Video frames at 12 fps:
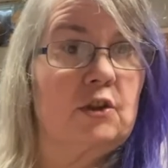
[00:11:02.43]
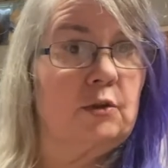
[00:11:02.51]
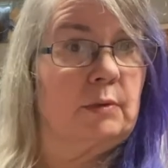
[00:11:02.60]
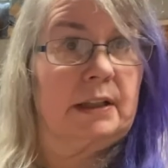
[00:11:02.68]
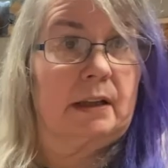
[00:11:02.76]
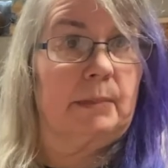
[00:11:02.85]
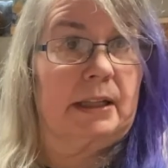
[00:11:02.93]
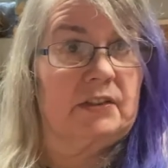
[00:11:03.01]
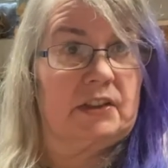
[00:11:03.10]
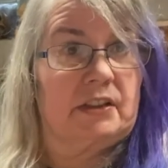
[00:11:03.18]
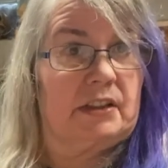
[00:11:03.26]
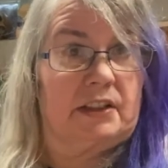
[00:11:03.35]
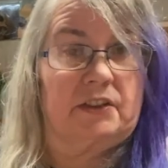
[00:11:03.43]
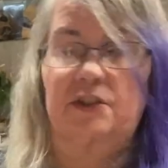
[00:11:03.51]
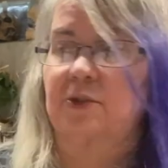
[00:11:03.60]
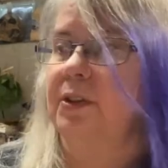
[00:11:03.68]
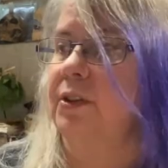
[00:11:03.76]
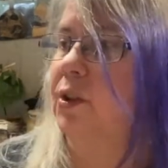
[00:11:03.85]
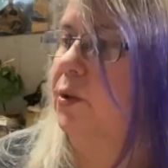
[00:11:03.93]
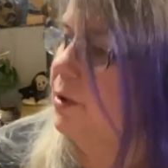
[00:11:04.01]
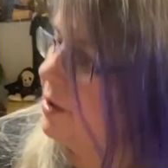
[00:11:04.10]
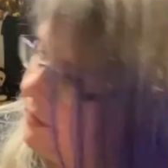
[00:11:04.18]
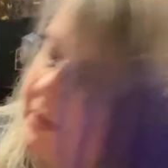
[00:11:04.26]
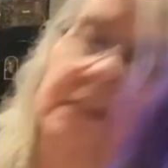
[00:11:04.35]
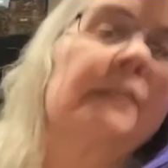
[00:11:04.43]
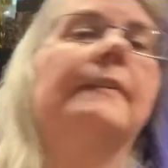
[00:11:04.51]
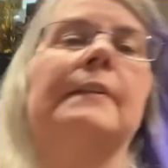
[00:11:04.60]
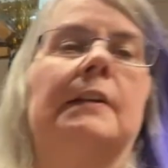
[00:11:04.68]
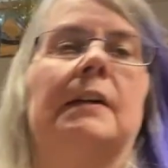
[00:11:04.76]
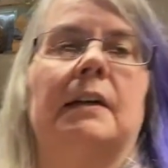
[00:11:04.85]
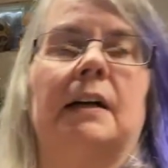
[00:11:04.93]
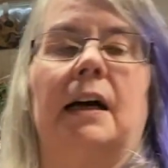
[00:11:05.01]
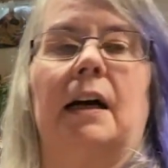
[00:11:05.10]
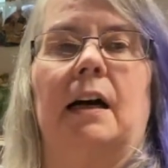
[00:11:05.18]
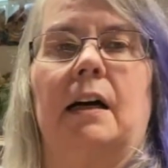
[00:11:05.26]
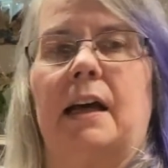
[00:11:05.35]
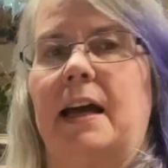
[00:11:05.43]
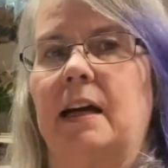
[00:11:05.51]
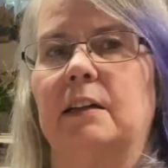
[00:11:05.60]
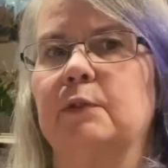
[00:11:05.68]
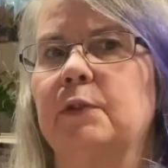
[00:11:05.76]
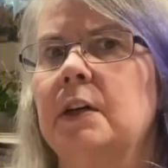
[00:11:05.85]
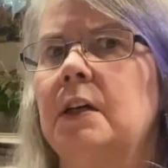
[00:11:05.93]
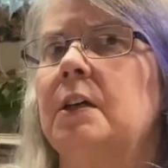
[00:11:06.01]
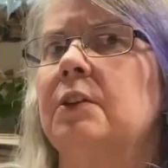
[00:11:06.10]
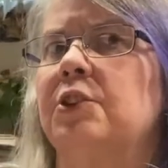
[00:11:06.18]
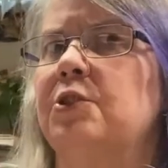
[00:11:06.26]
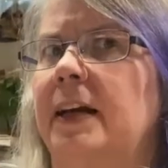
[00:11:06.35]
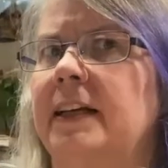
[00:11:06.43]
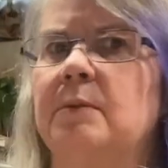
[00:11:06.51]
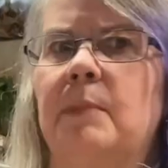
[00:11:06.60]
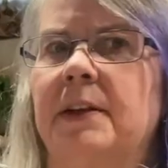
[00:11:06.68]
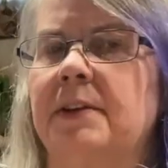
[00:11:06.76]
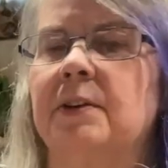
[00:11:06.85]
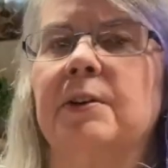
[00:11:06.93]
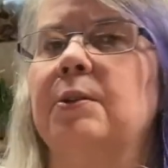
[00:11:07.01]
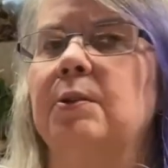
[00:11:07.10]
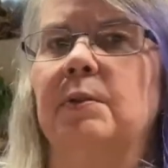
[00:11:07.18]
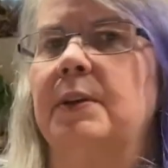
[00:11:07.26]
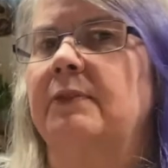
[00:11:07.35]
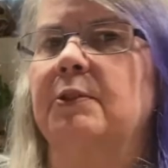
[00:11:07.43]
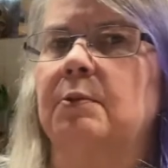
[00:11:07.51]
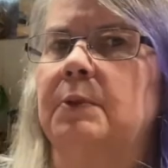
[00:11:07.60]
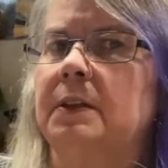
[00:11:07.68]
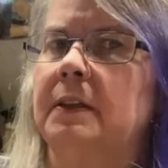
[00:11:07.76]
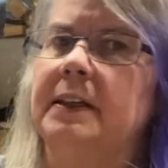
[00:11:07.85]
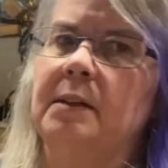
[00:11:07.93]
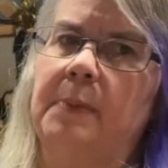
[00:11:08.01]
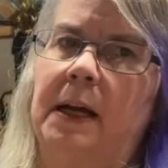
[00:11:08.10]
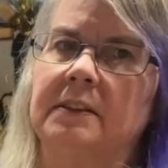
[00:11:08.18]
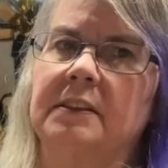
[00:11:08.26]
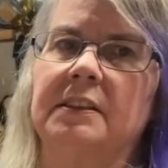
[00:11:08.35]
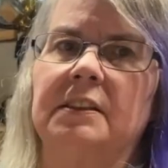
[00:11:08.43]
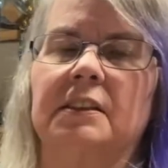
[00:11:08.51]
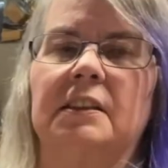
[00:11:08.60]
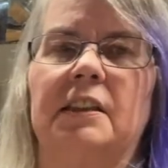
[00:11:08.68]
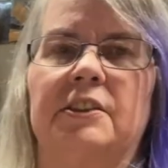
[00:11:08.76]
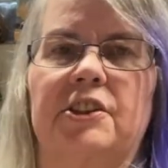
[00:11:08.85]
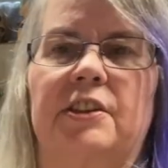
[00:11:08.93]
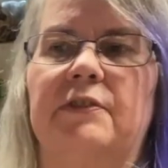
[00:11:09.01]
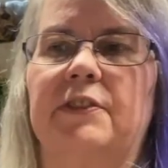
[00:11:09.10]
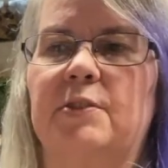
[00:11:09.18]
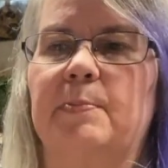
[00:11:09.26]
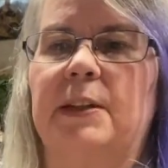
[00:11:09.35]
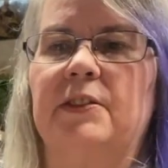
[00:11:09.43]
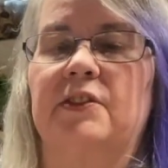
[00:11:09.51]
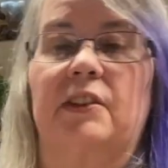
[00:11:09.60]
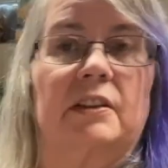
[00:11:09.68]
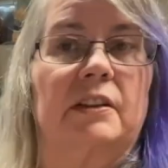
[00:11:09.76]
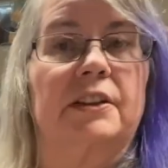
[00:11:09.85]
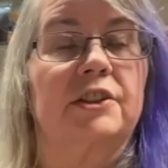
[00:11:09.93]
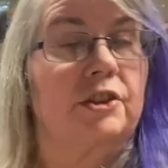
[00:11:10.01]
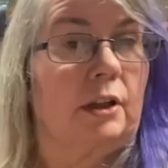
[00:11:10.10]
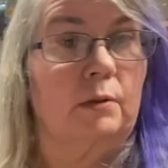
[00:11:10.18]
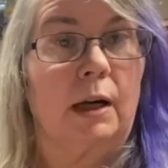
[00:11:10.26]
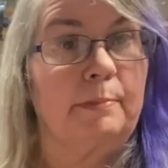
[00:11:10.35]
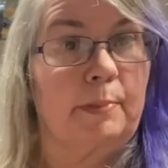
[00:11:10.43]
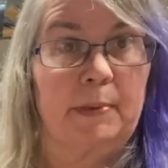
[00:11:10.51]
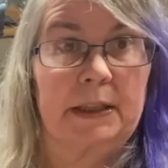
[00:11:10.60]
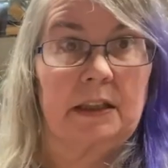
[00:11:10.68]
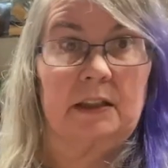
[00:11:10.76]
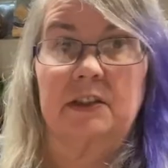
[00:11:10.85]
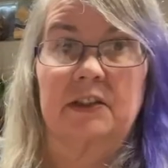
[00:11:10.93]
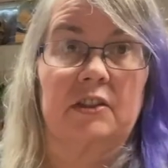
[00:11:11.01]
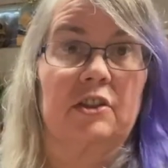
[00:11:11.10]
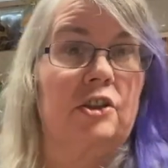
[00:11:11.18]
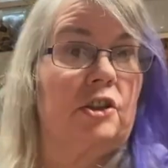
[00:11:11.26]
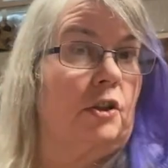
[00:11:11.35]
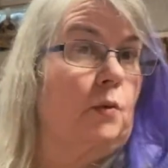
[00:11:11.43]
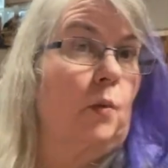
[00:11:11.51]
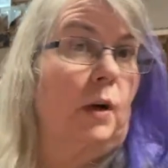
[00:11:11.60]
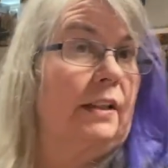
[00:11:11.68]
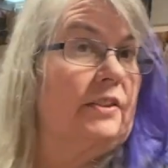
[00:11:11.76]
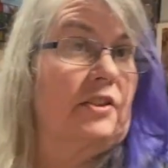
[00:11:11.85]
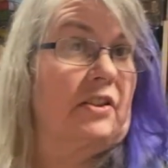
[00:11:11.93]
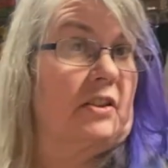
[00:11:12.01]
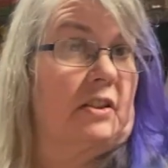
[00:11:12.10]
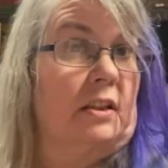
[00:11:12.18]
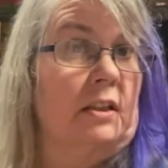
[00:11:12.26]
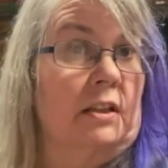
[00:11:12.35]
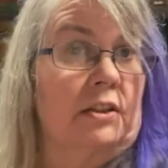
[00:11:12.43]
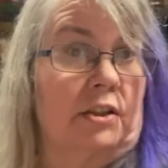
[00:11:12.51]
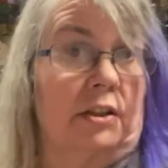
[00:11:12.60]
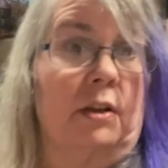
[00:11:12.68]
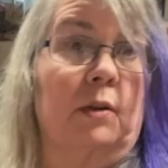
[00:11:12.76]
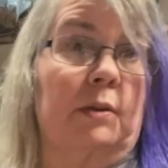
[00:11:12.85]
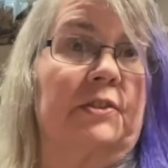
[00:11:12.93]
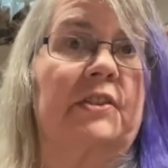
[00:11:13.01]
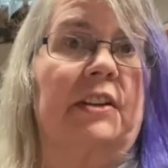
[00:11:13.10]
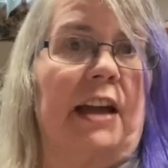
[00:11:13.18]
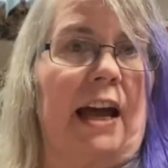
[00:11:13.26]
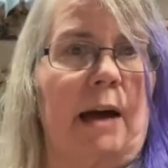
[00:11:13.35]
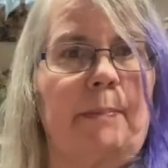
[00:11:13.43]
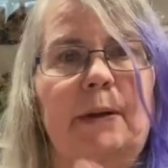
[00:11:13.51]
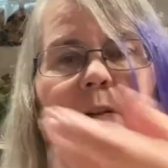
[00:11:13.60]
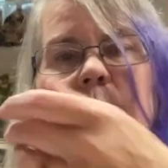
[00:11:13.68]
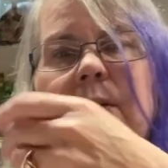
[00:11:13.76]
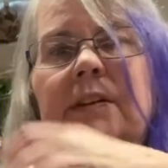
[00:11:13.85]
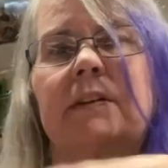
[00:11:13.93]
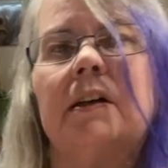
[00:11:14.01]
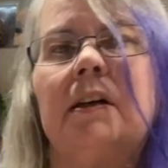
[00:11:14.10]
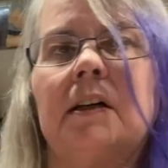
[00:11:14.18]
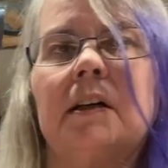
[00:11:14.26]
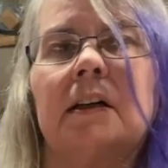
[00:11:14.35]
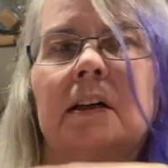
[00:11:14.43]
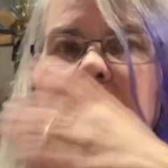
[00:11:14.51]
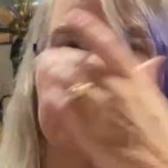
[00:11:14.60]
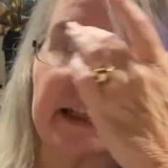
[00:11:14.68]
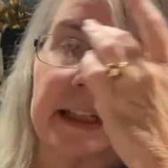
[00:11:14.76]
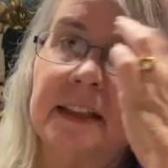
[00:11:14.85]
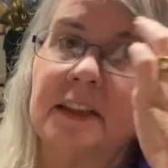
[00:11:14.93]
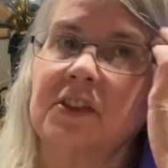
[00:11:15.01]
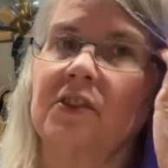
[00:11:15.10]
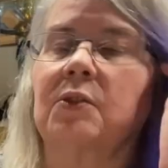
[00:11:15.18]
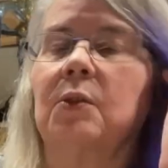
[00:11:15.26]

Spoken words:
doing amazing things during the course of it. Have the dragon mother, who never really abandoned the clutch in the first place, suddenly show up because she wants to know what's going to happen with her kids,